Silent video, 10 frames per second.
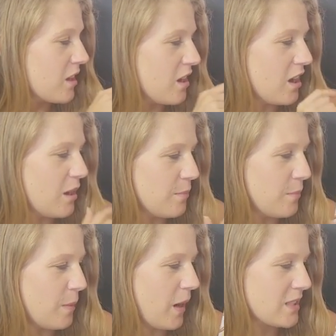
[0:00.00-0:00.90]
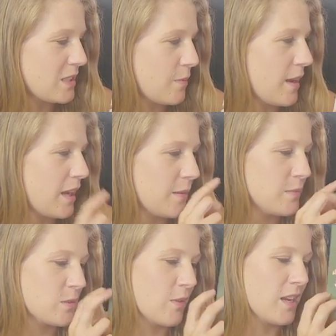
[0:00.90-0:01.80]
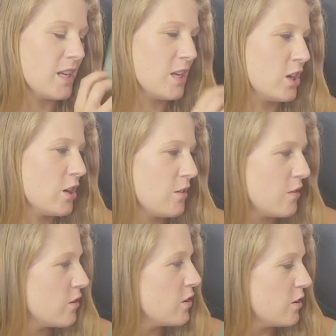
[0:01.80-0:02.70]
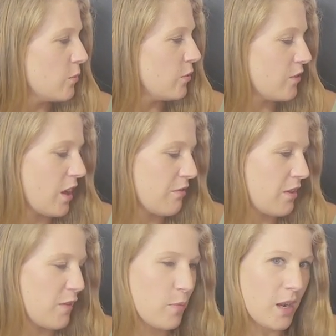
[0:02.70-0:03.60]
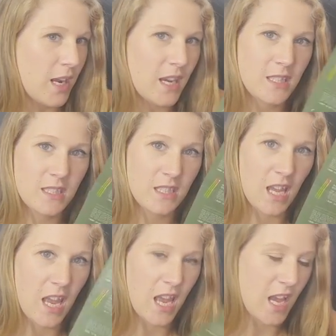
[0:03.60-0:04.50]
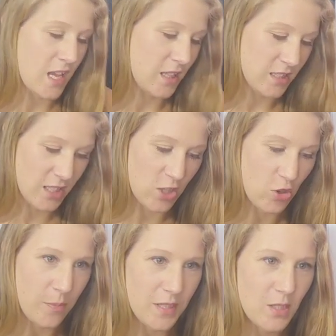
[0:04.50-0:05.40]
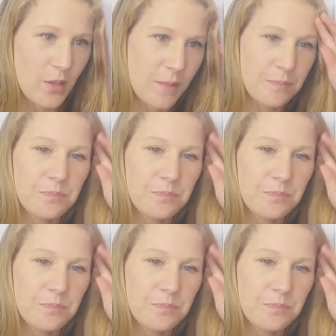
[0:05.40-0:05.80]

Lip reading: Boxy Babes right here. We've got 5 products, and let's jump into it.